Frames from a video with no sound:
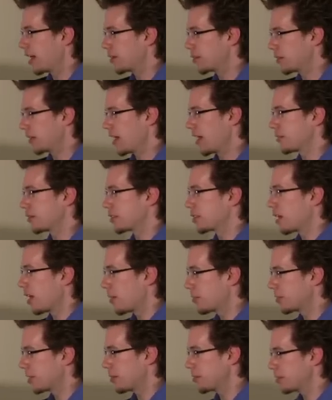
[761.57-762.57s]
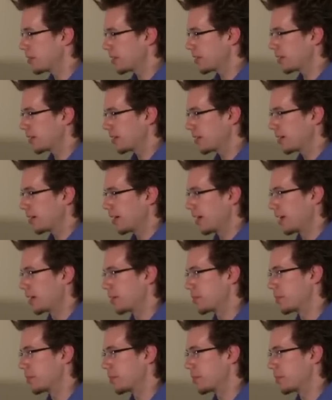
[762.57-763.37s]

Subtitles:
and we have a top number and